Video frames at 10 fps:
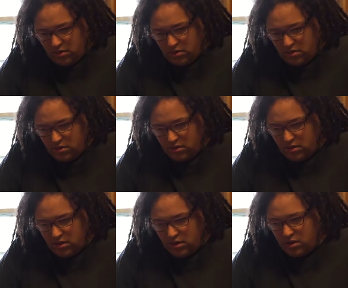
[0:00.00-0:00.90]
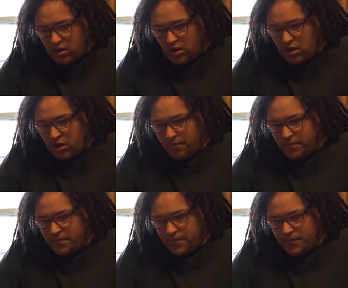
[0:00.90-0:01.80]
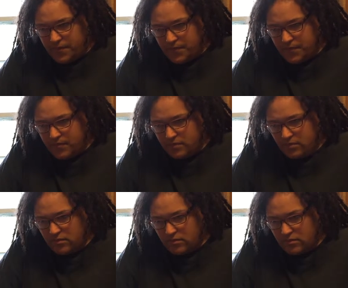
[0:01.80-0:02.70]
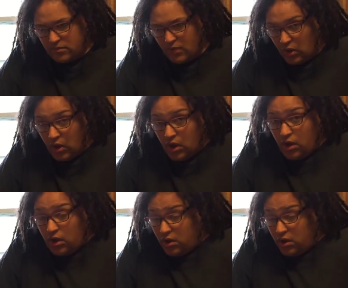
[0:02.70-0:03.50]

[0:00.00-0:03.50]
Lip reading: No one is speaking in this clip.